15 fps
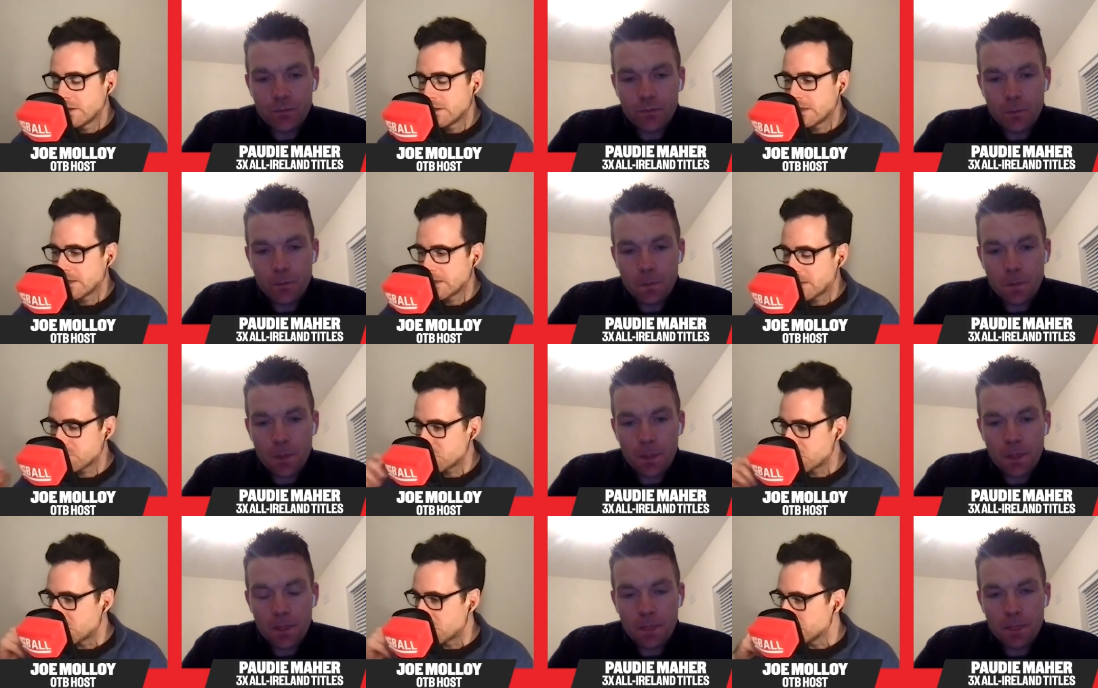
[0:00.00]
Speaker 1: Yeah,
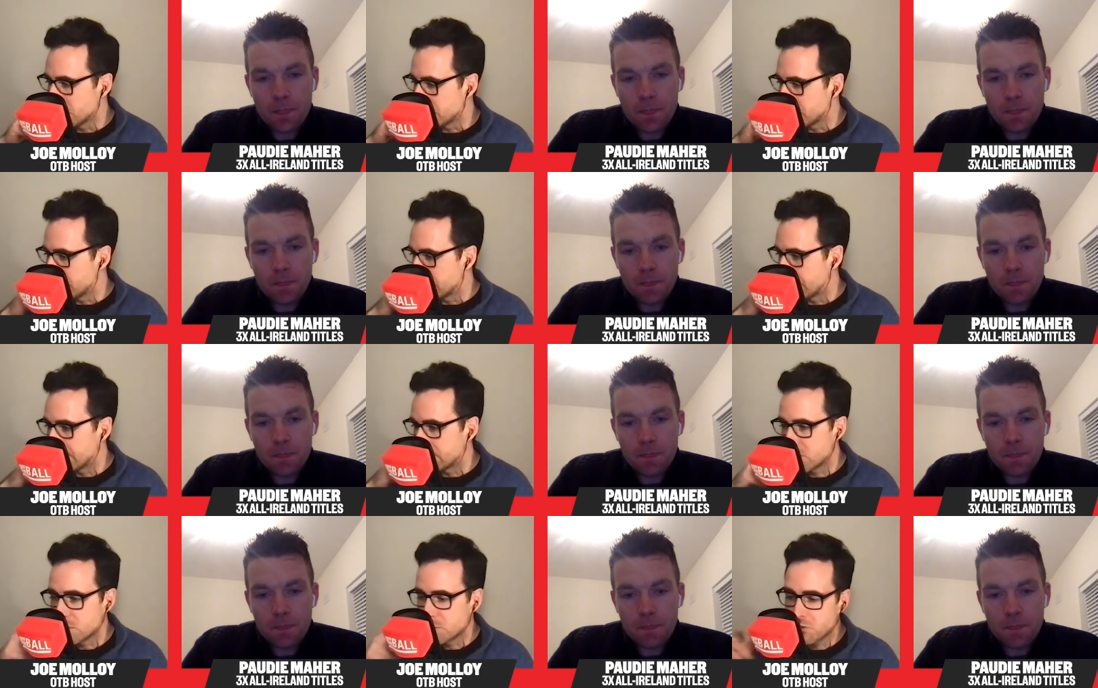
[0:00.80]
absolutely. Uh,
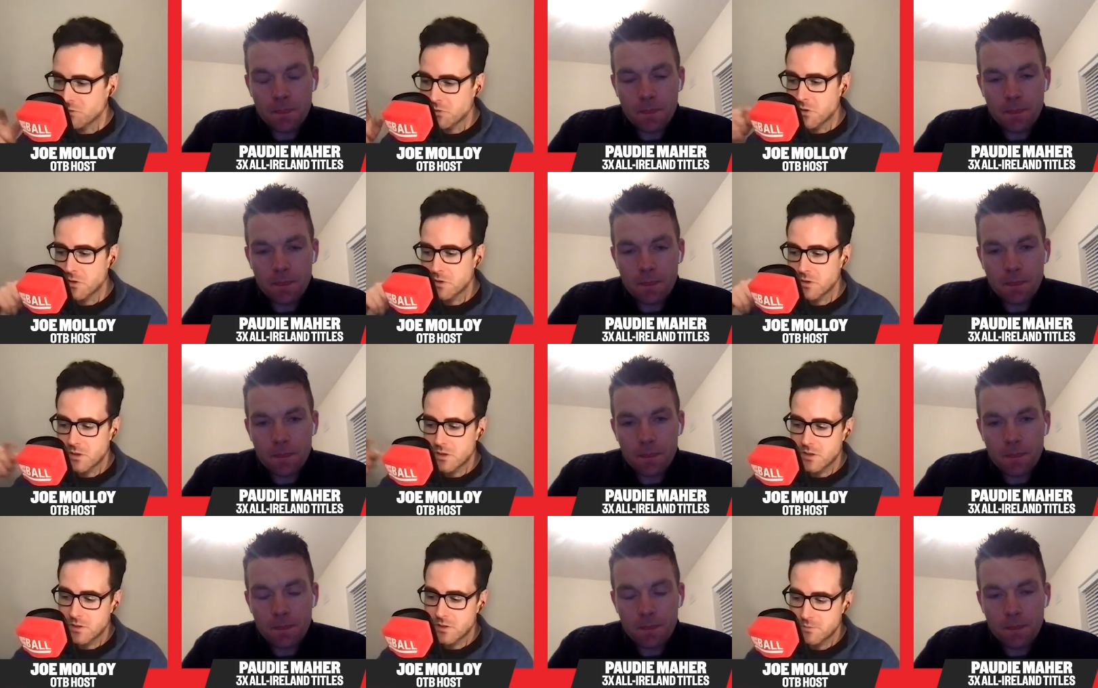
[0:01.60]
do you prefer
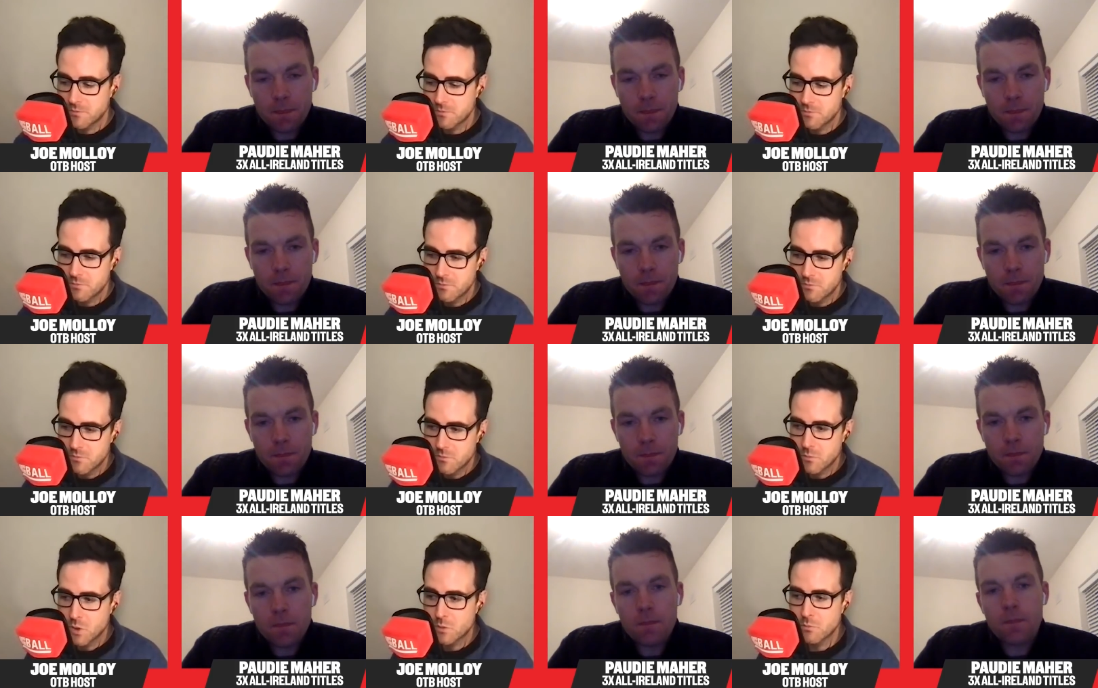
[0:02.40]
the
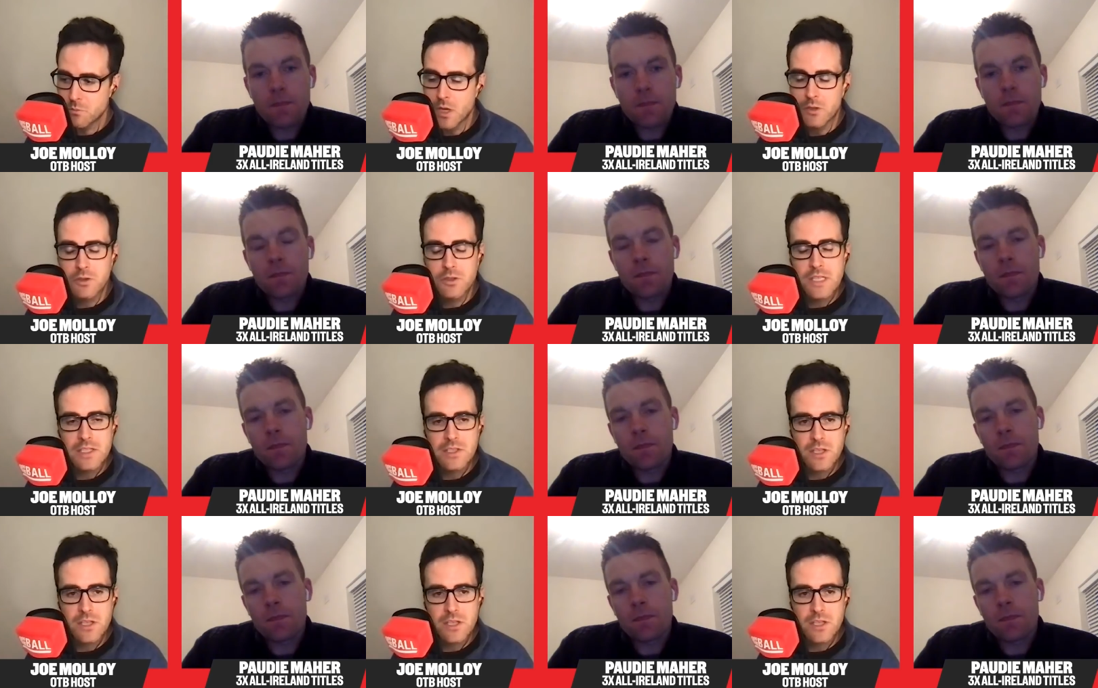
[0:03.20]
Modern day